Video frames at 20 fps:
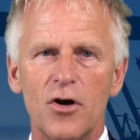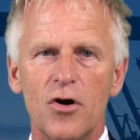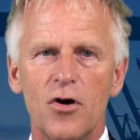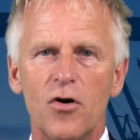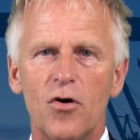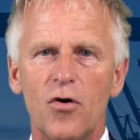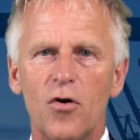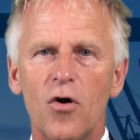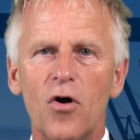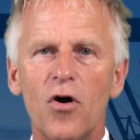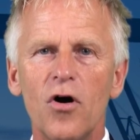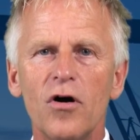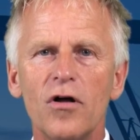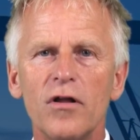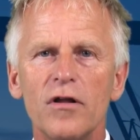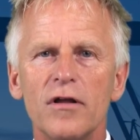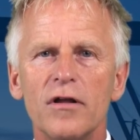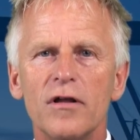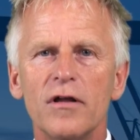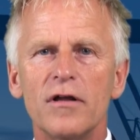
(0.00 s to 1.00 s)

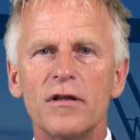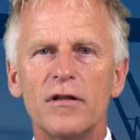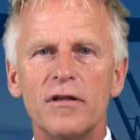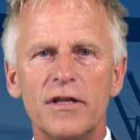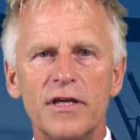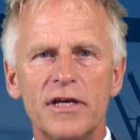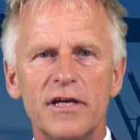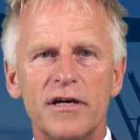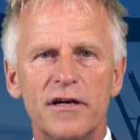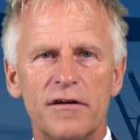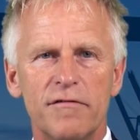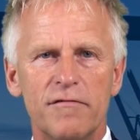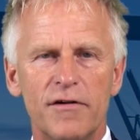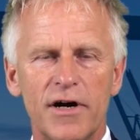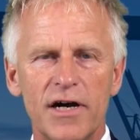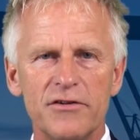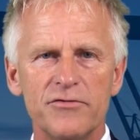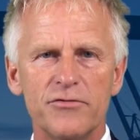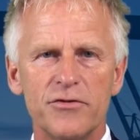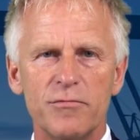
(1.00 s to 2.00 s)
or the
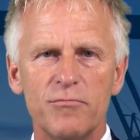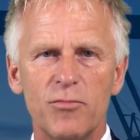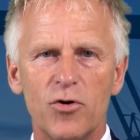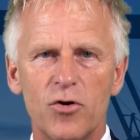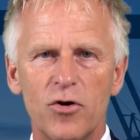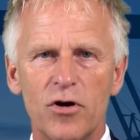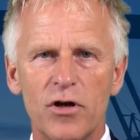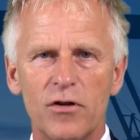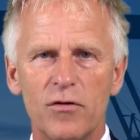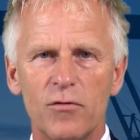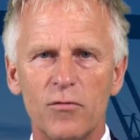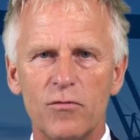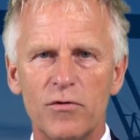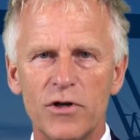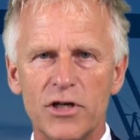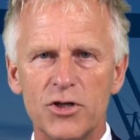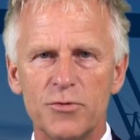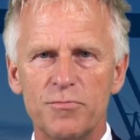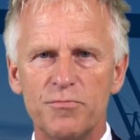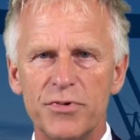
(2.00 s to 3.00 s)
advisory board,
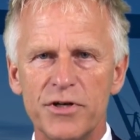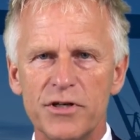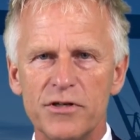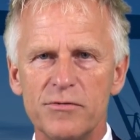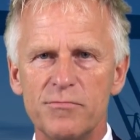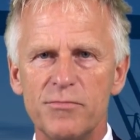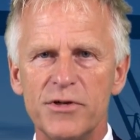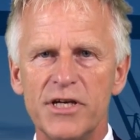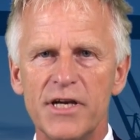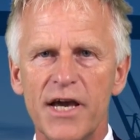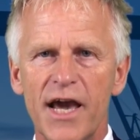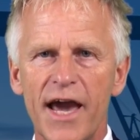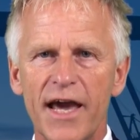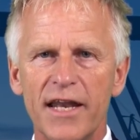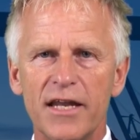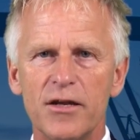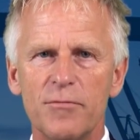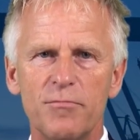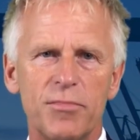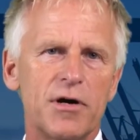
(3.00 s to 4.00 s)
which will be
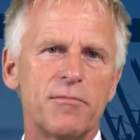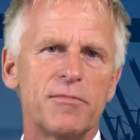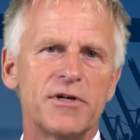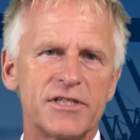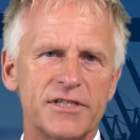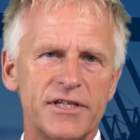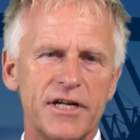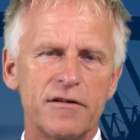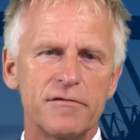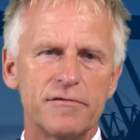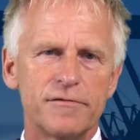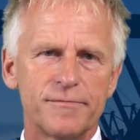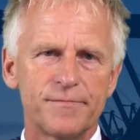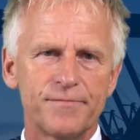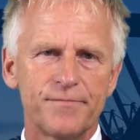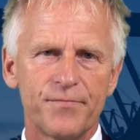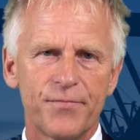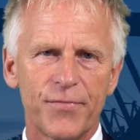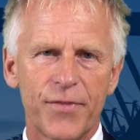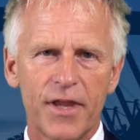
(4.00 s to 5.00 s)
headed by myself.
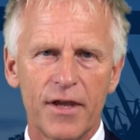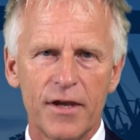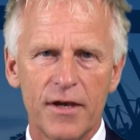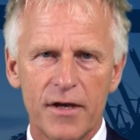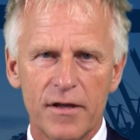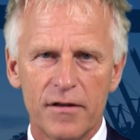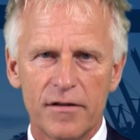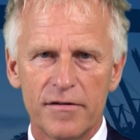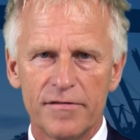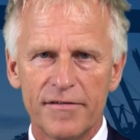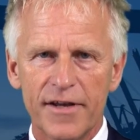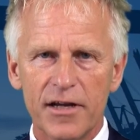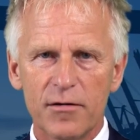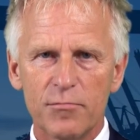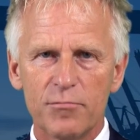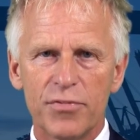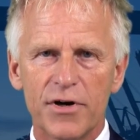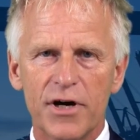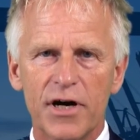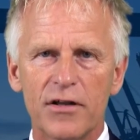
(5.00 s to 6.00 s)
The
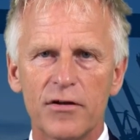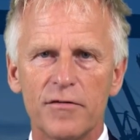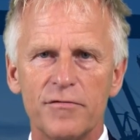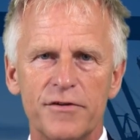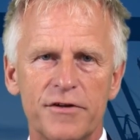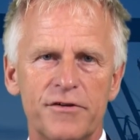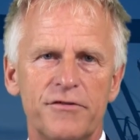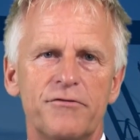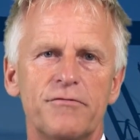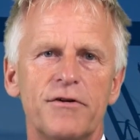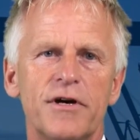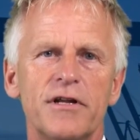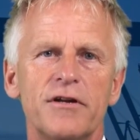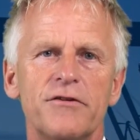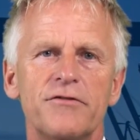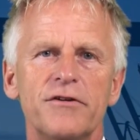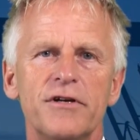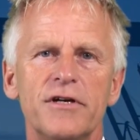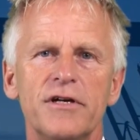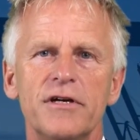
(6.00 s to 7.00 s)
second part of this
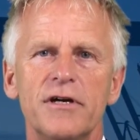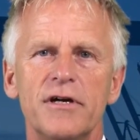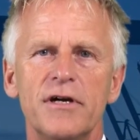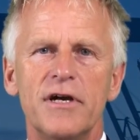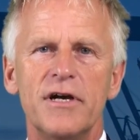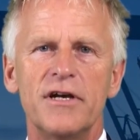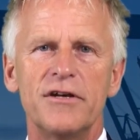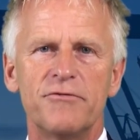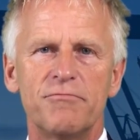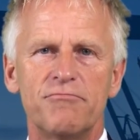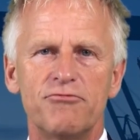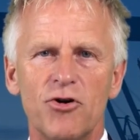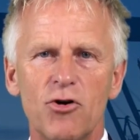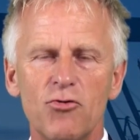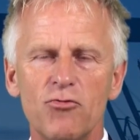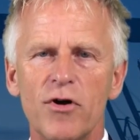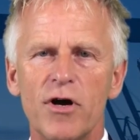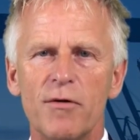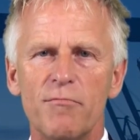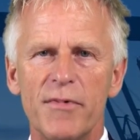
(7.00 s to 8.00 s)
strategy is
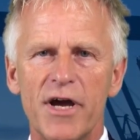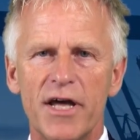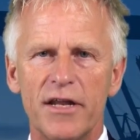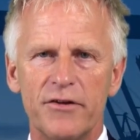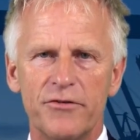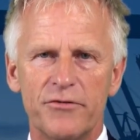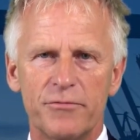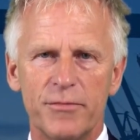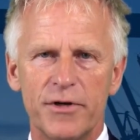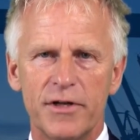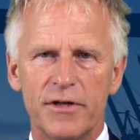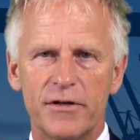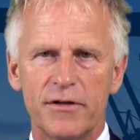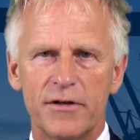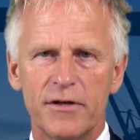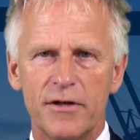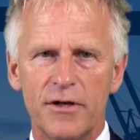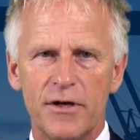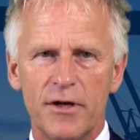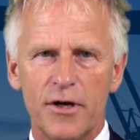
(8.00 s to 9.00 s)
program management,
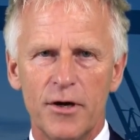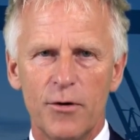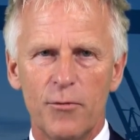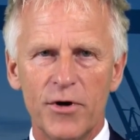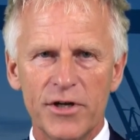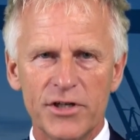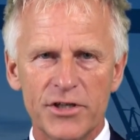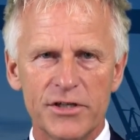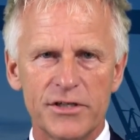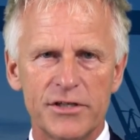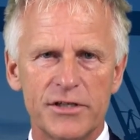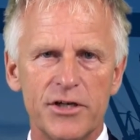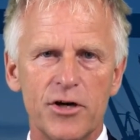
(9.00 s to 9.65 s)
which is the